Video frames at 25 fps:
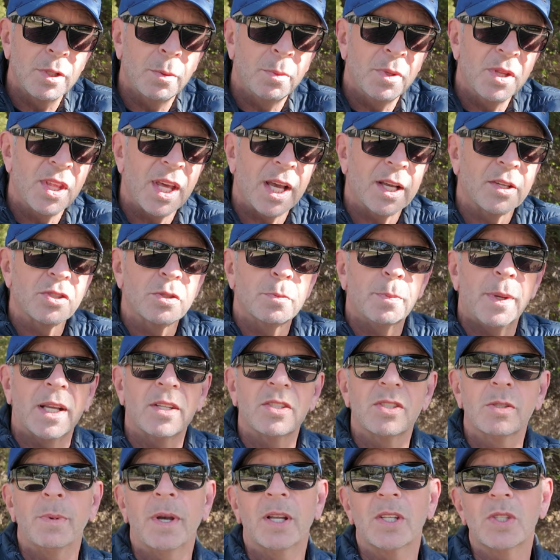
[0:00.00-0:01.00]
I mean, £1,000
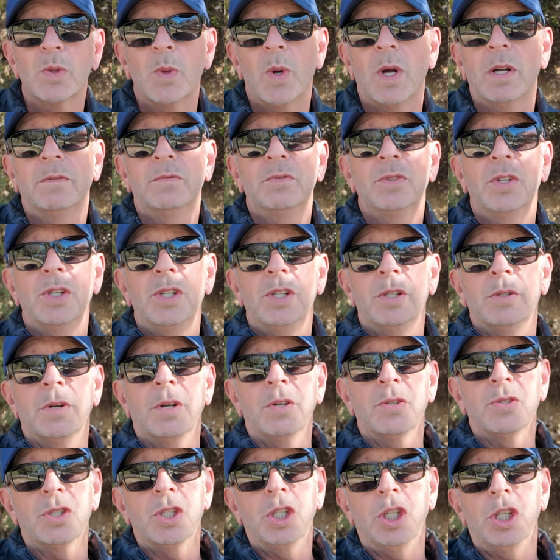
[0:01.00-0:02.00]
is about 1,200
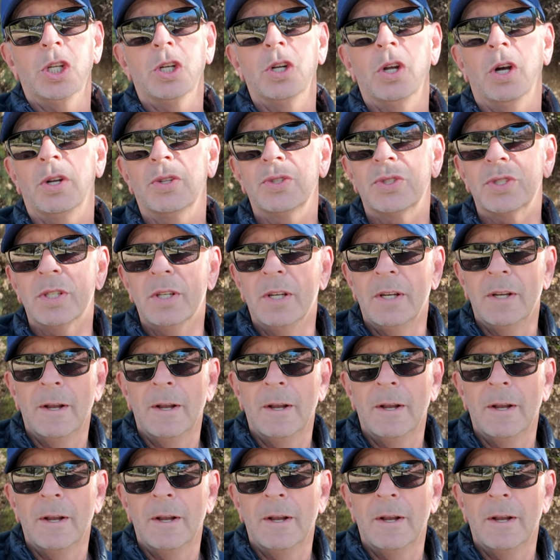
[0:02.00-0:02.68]
euros. You're not.